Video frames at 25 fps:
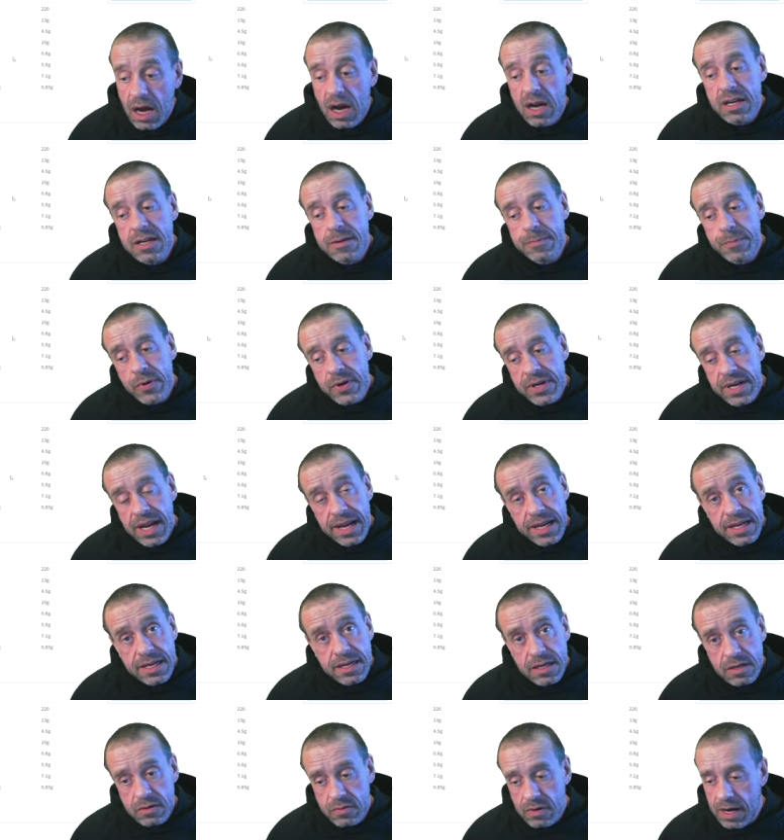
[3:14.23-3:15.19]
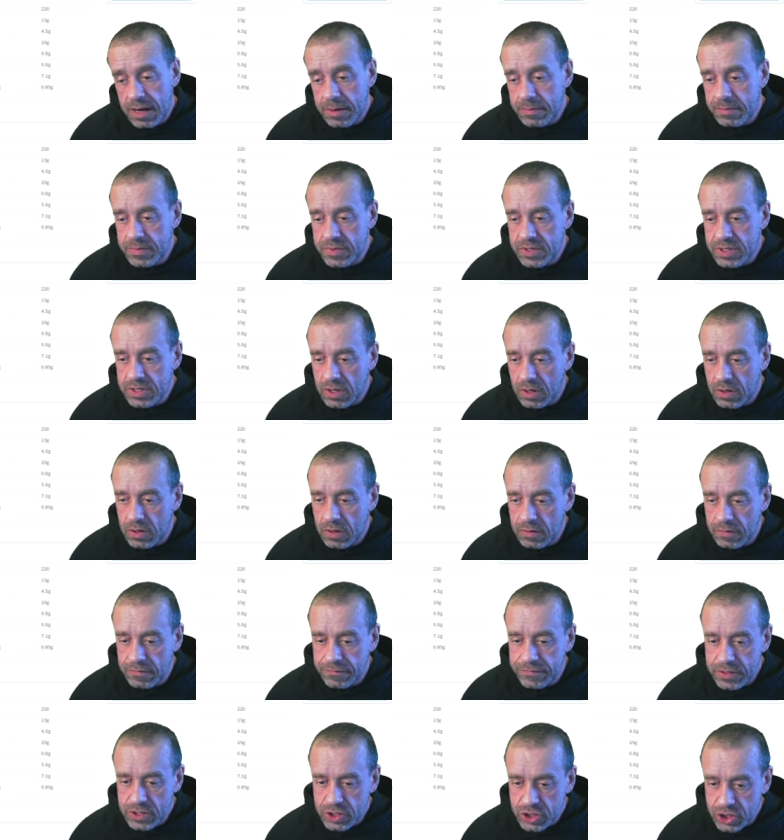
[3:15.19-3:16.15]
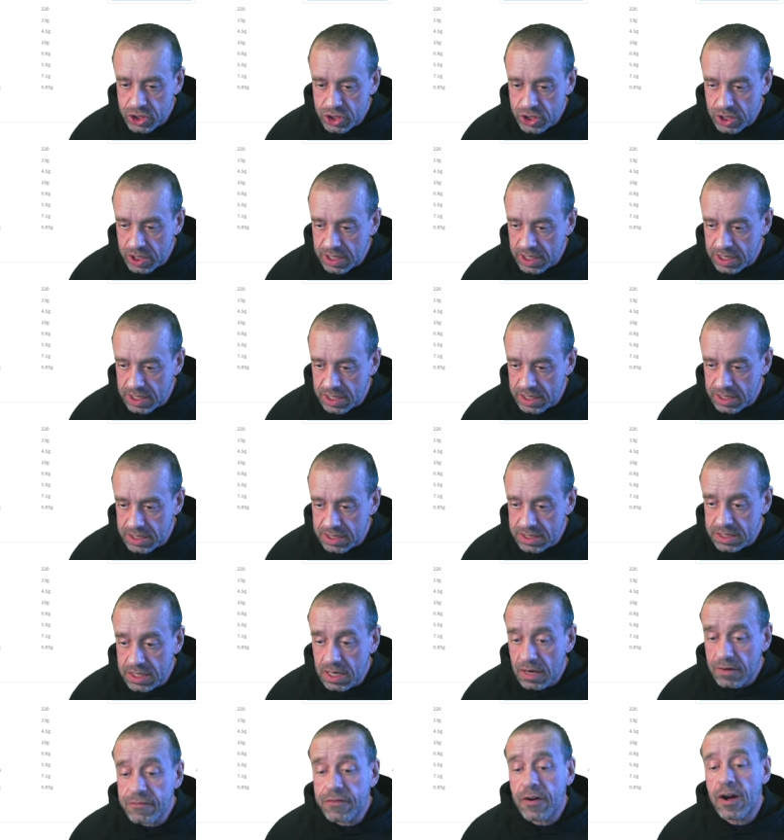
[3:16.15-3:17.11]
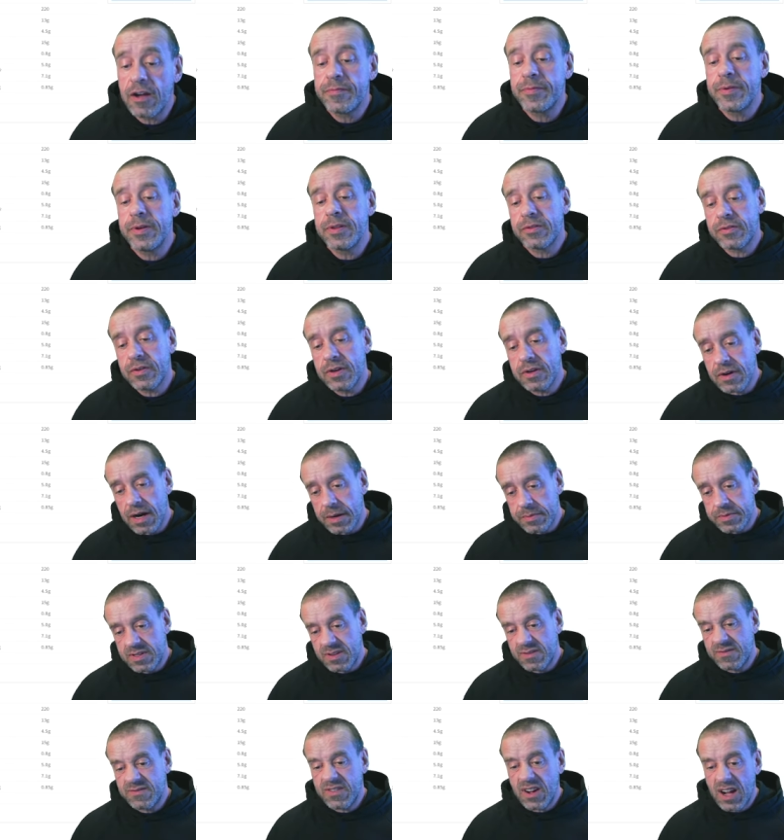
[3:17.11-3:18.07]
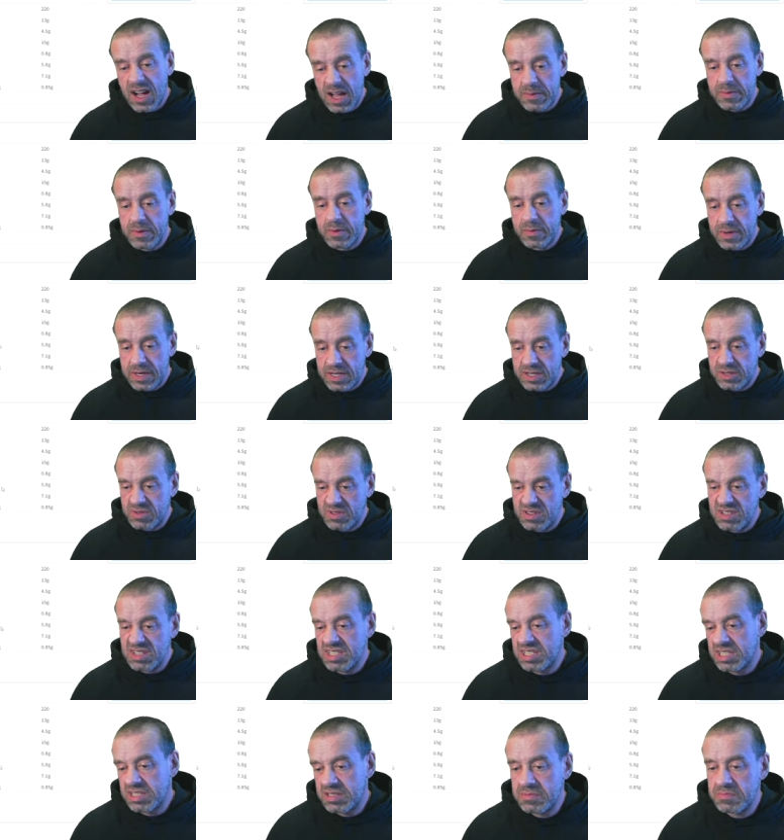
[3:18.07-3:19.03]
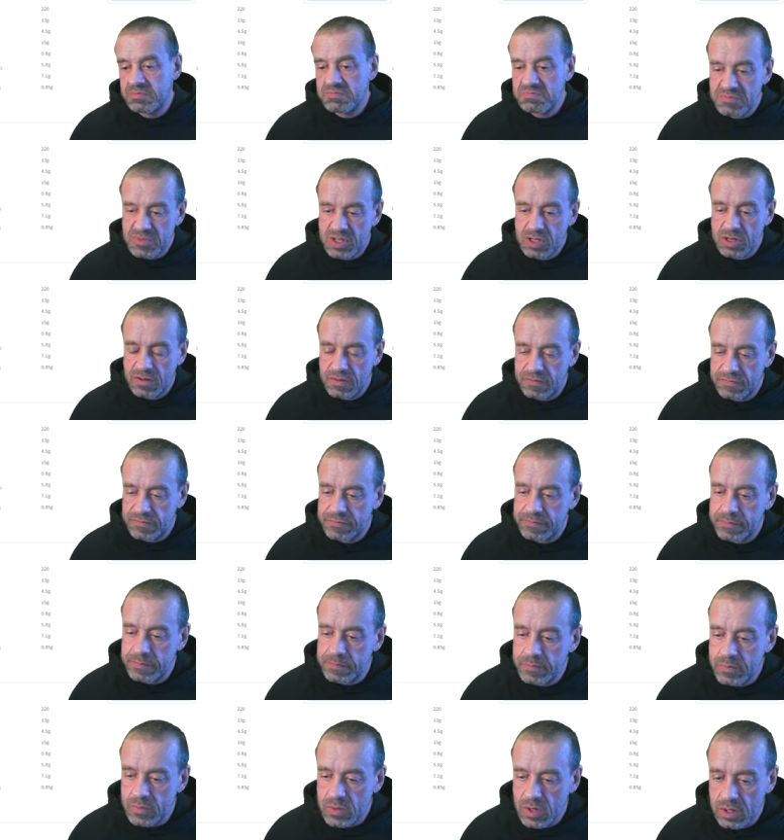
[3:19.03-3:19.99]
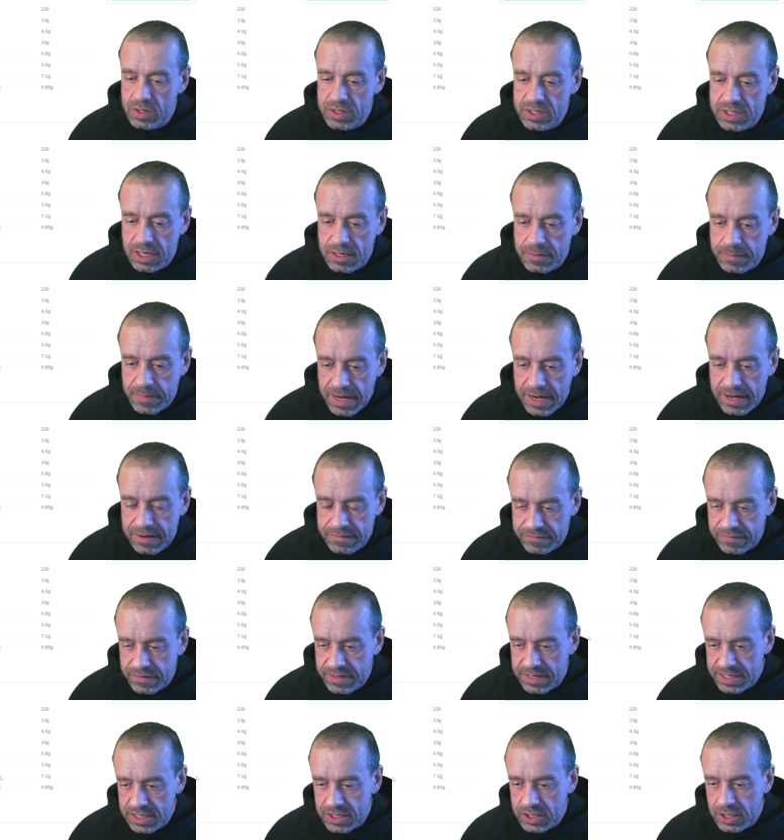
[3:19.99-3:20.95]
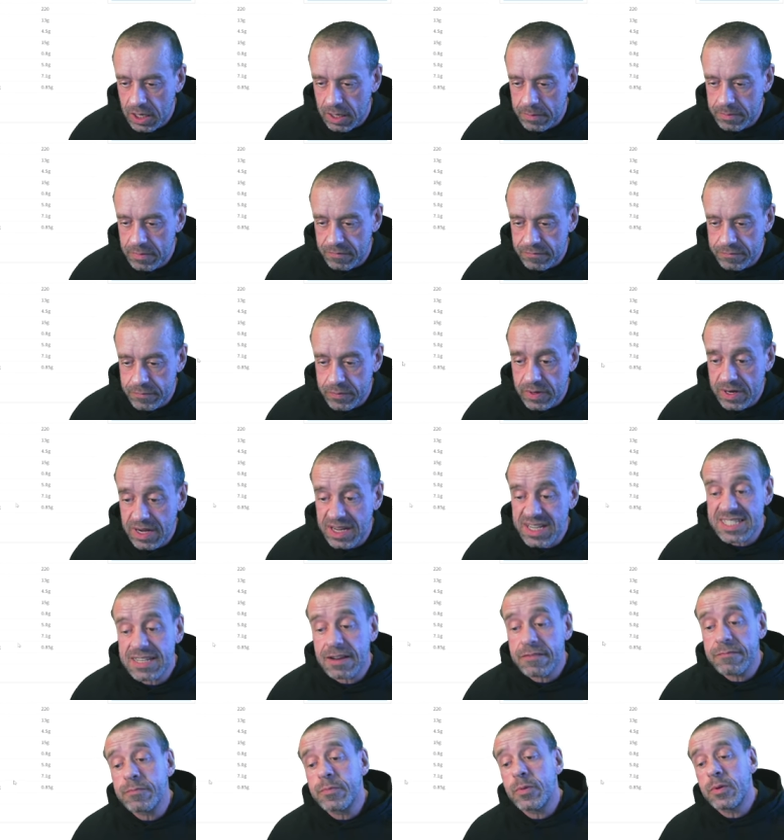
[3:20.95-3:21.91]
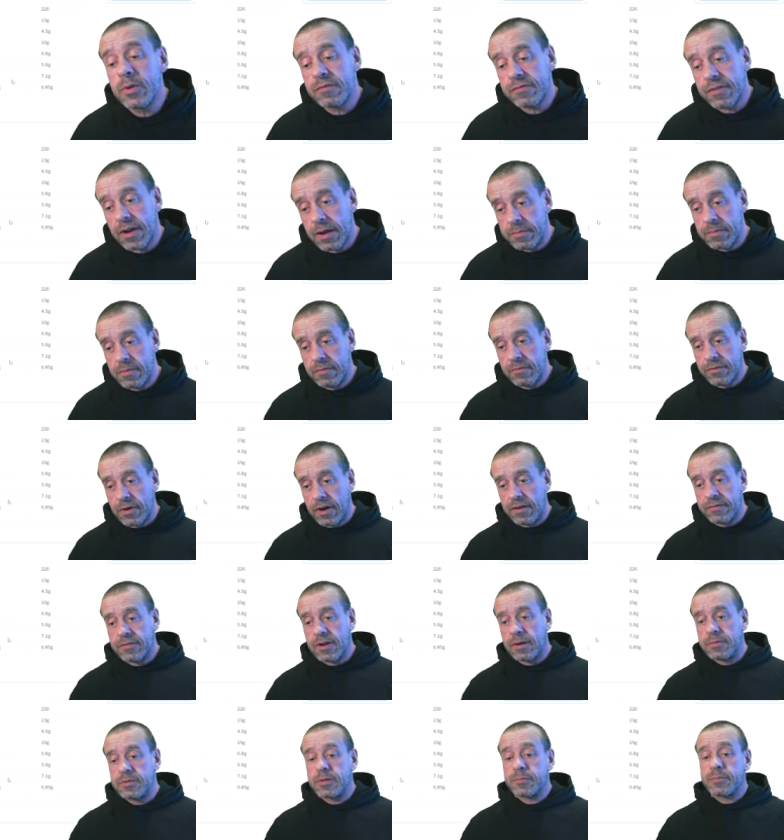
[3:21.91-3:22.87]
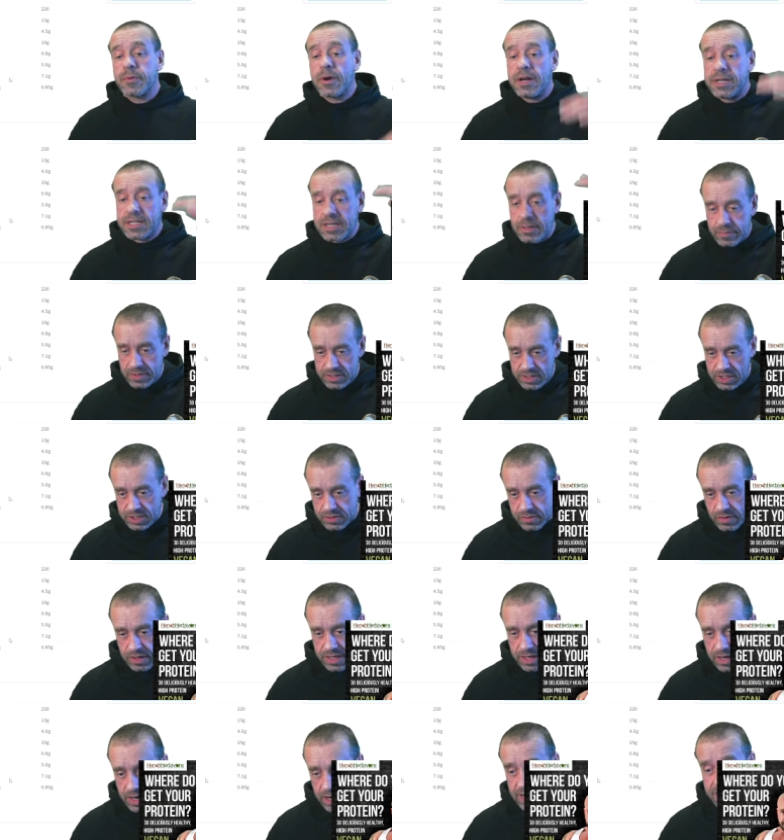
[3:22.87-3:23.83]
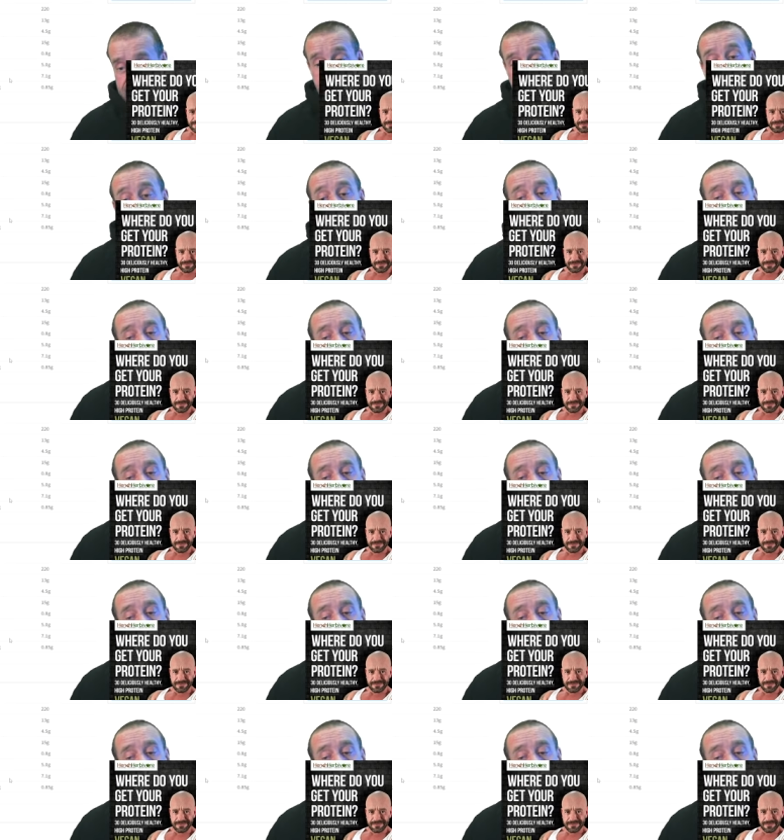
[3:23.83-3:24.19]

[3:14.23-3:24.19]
Only 0.8 grams of sugars, 5.3 grams of fiber, which was sort of not too bad for this type of product, 7.5 grams of protein, which is quite high,